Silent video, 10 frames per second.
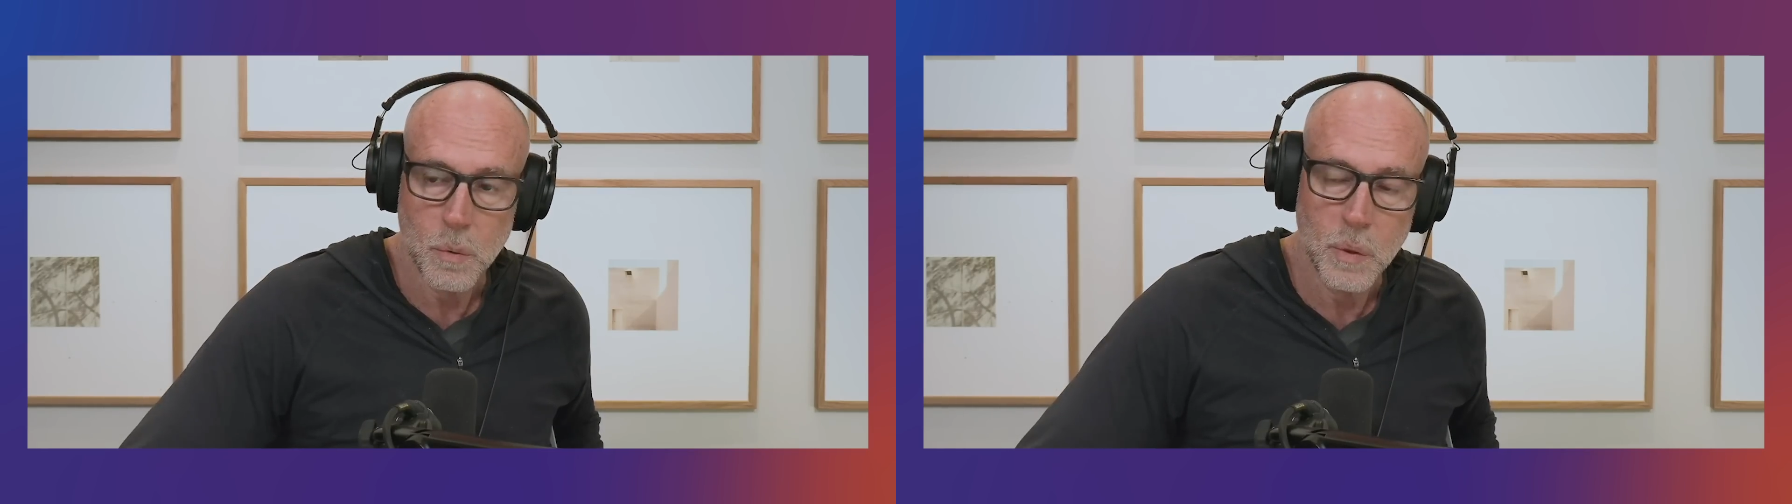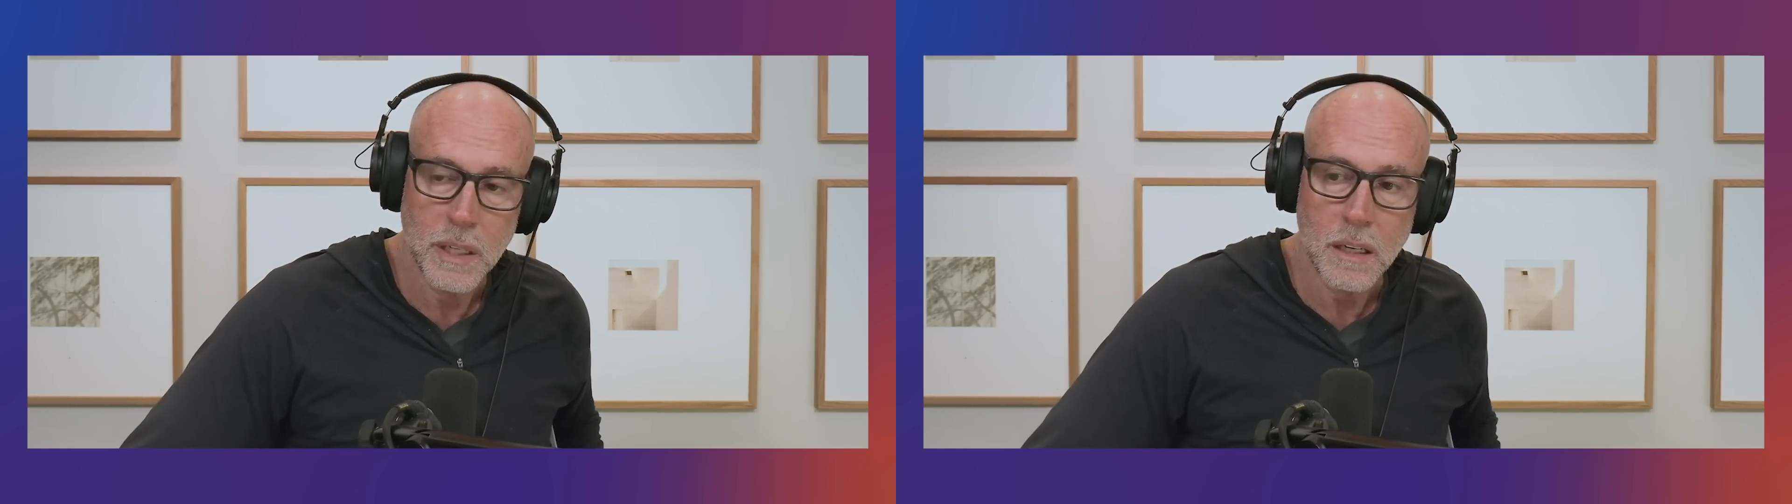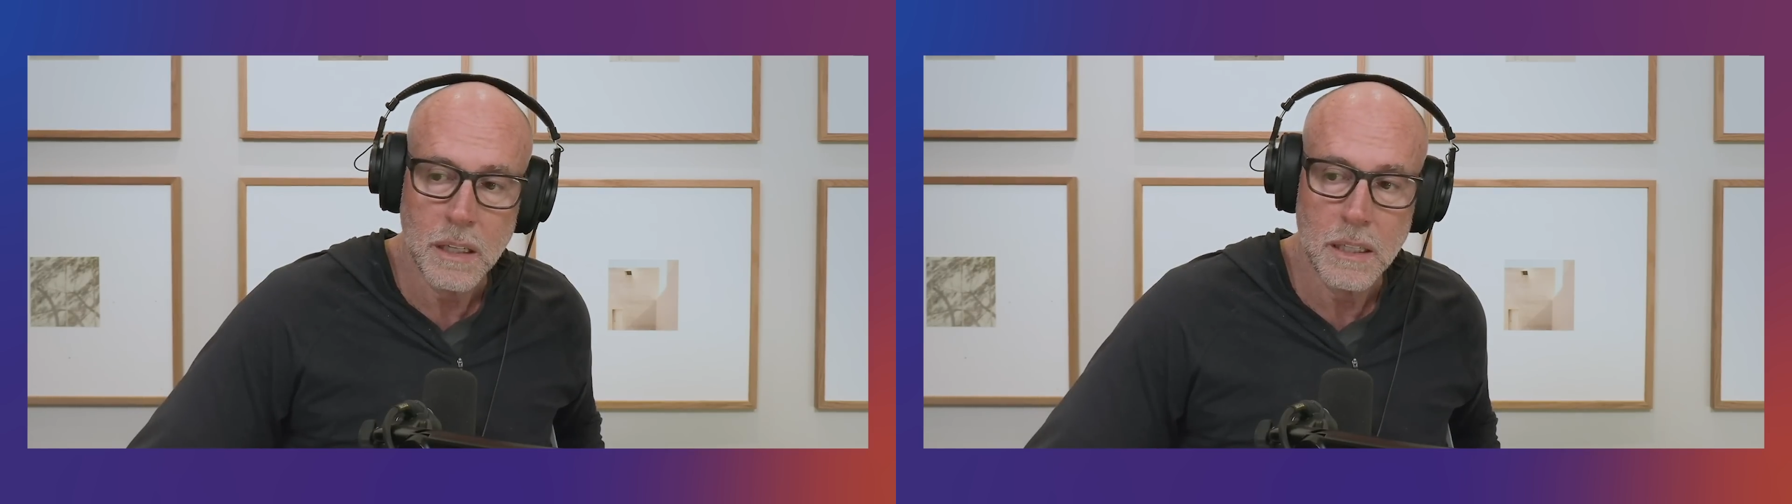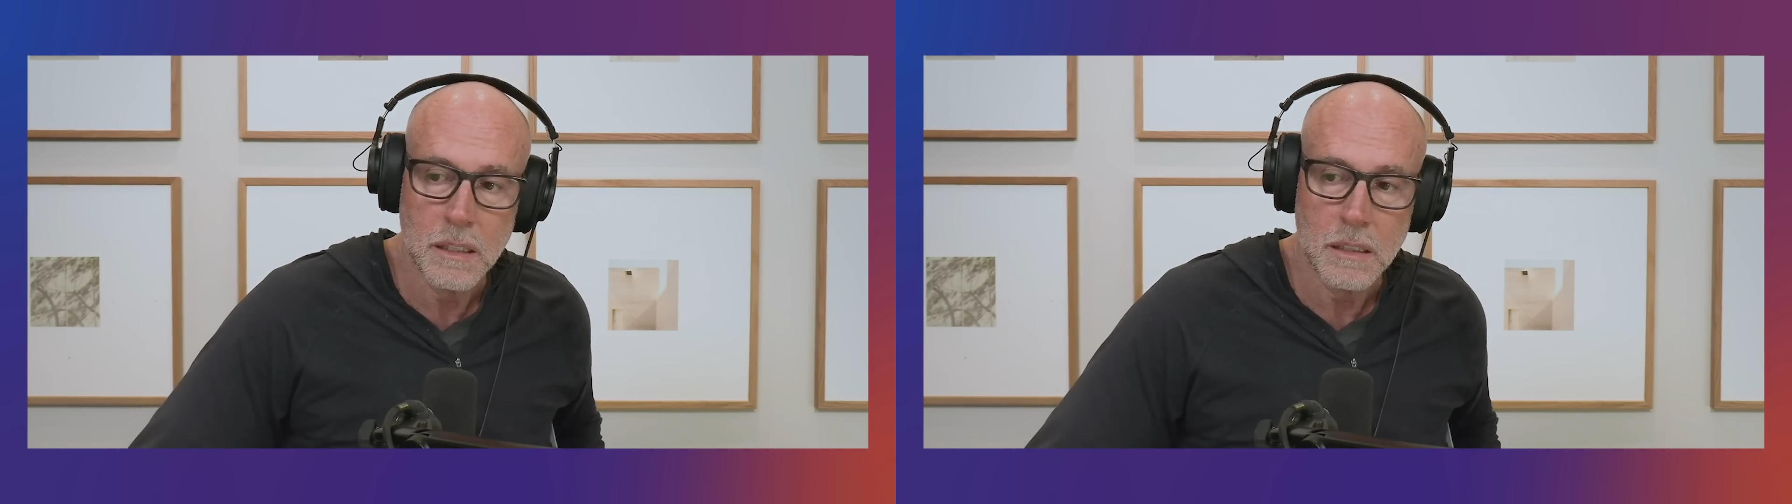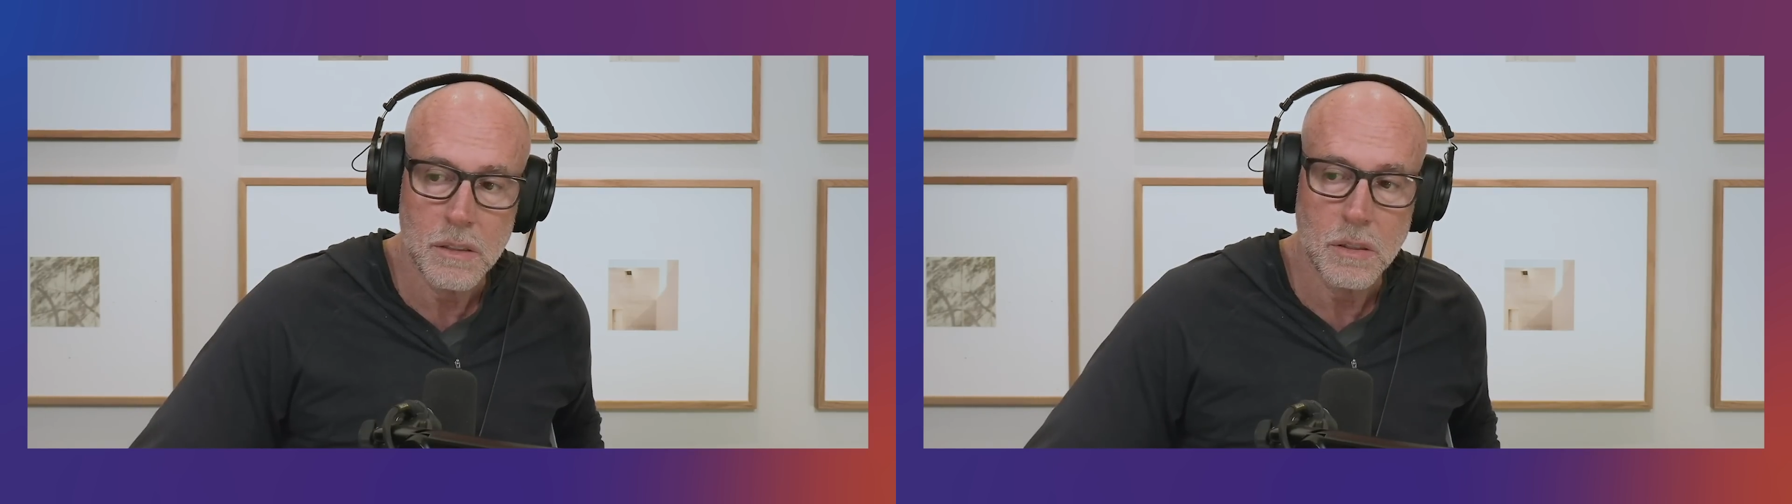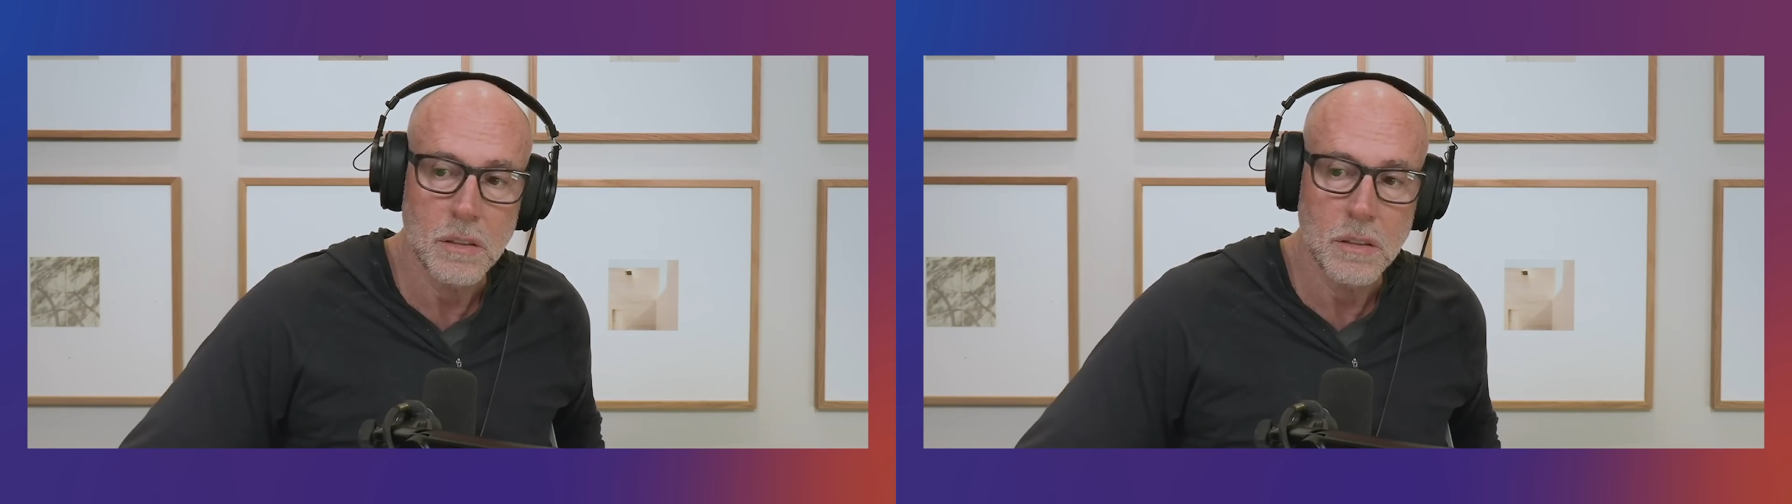We are here to